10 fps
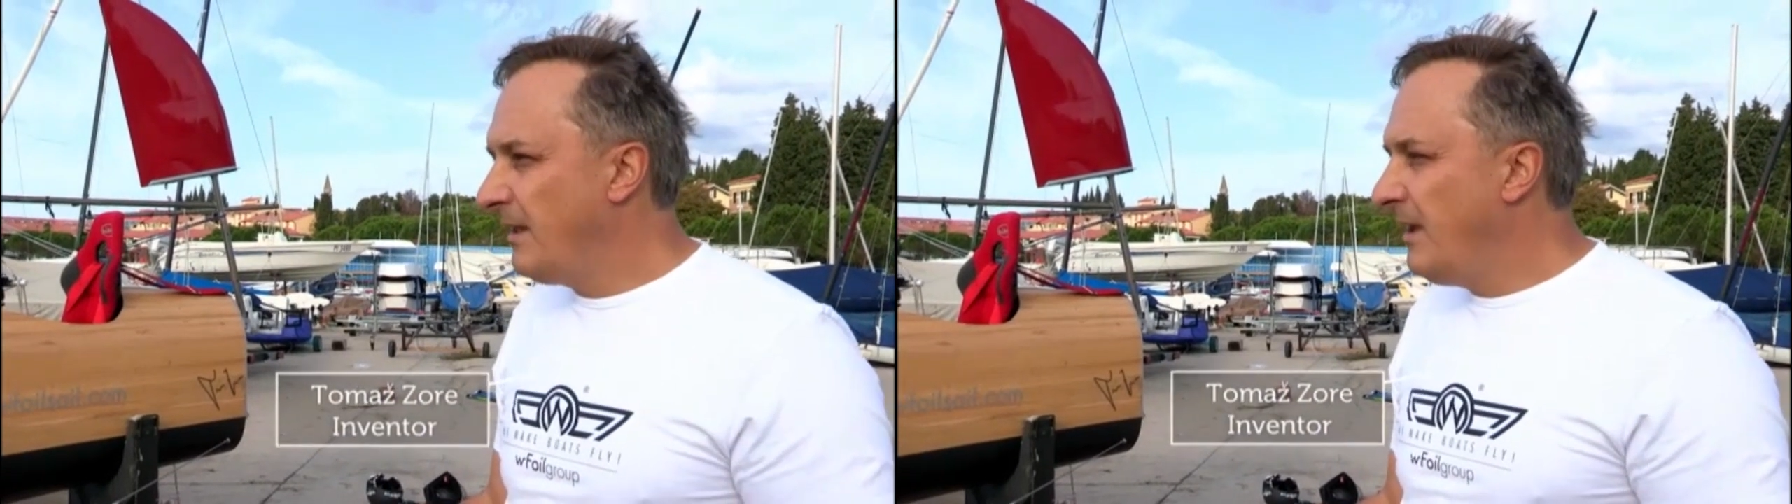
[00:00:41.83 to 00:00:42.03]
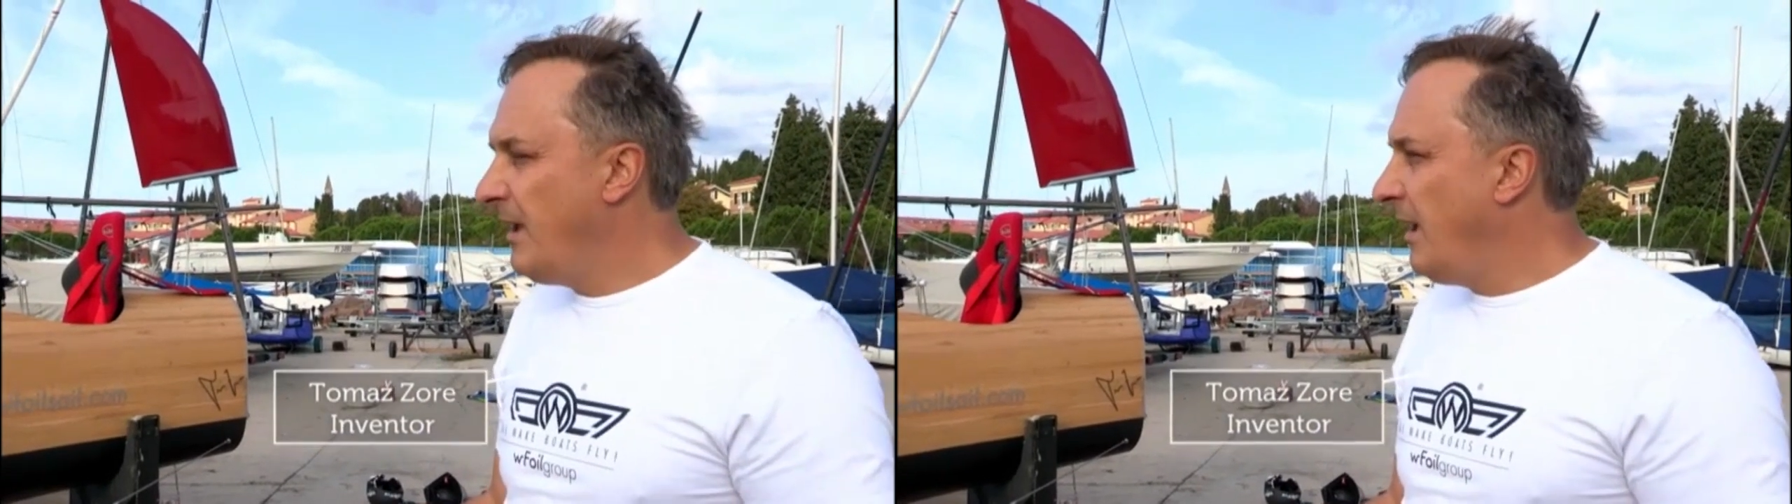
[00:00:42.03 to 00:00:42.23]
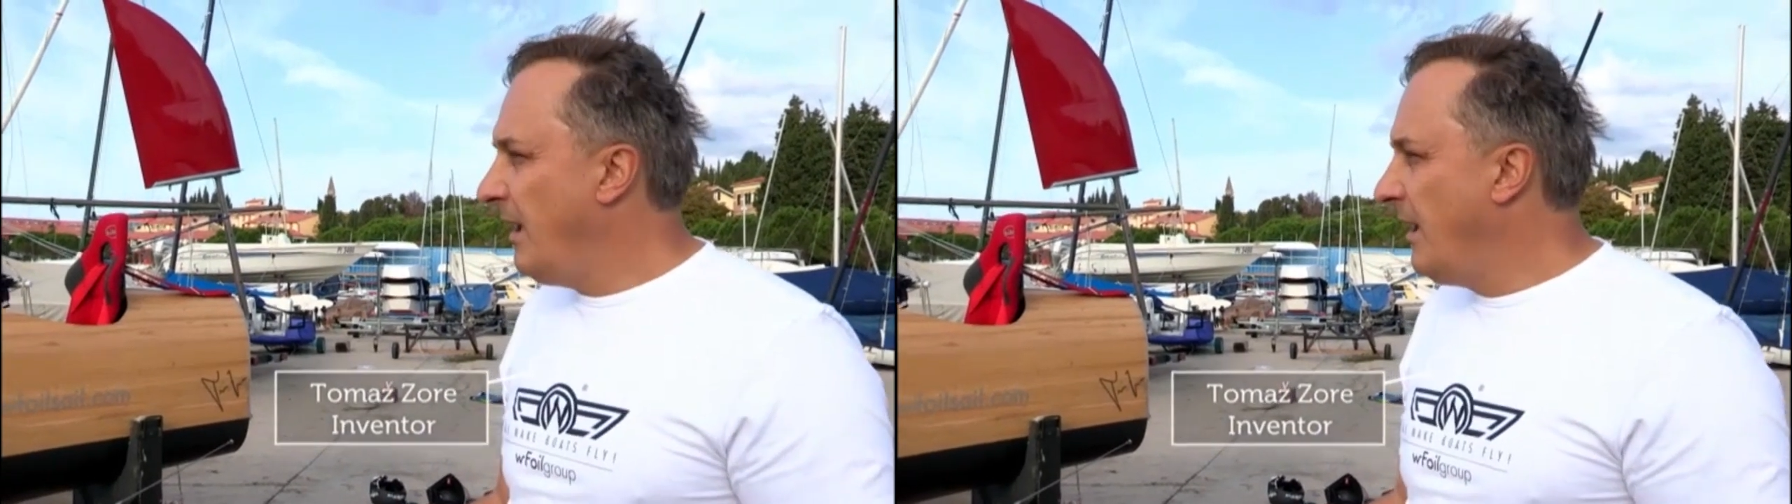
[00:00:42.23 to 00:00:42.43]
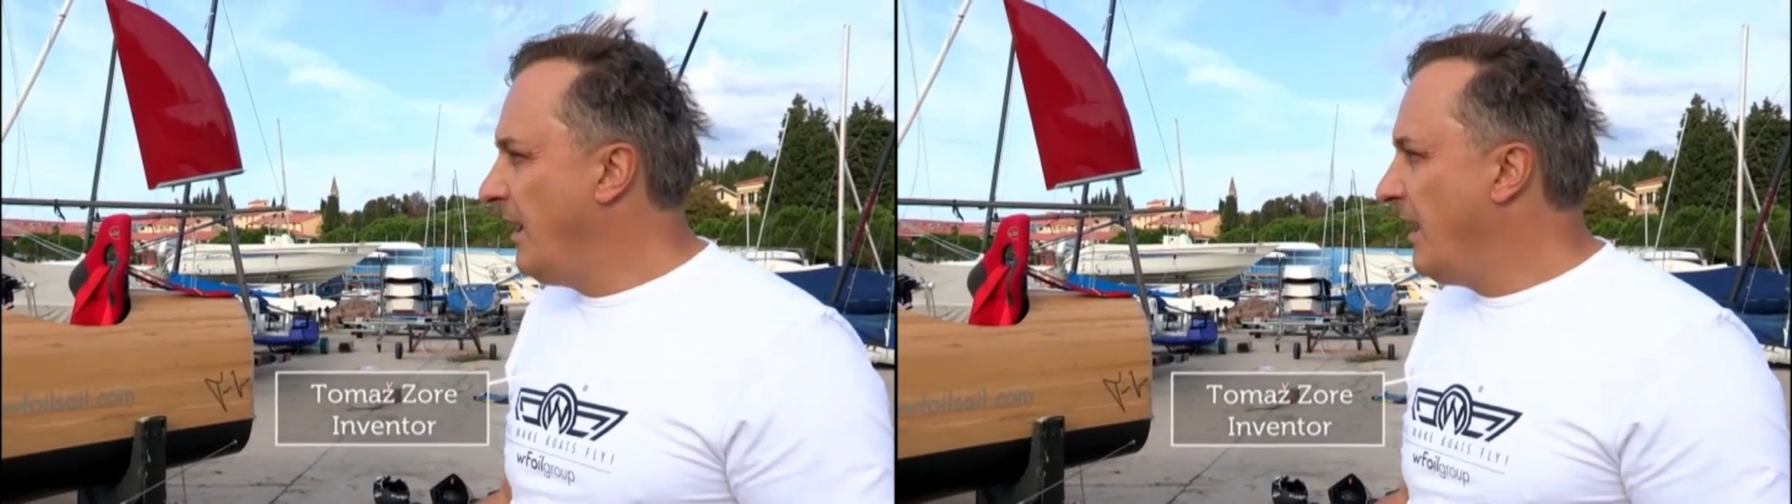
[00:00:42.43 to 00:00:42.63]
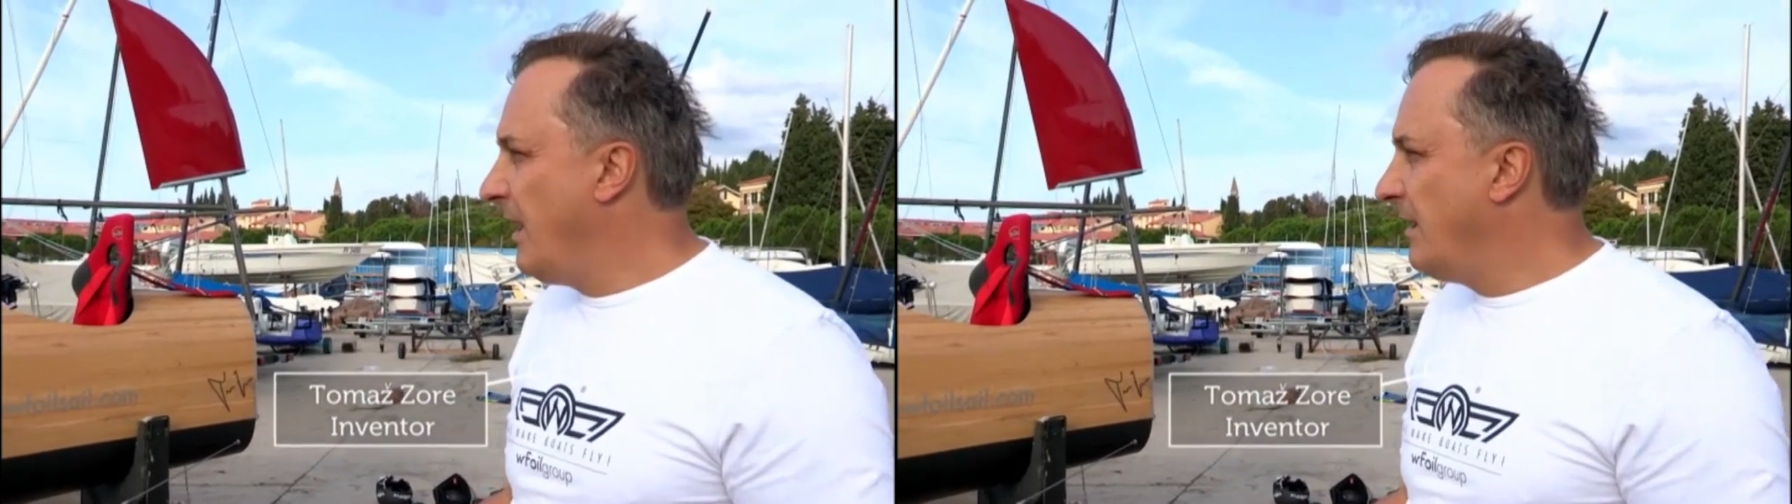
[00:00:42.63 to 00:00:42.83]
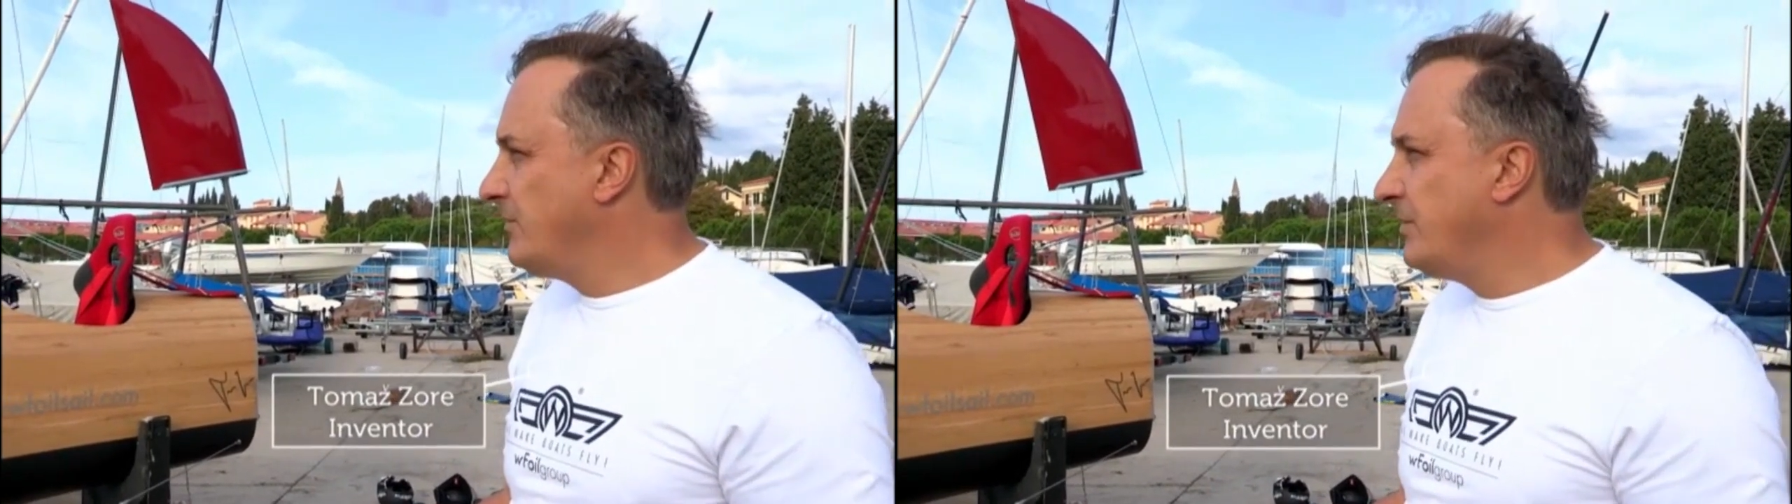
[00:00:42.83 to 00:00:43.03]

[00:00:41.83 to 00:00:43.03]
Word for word: Okay. Uh,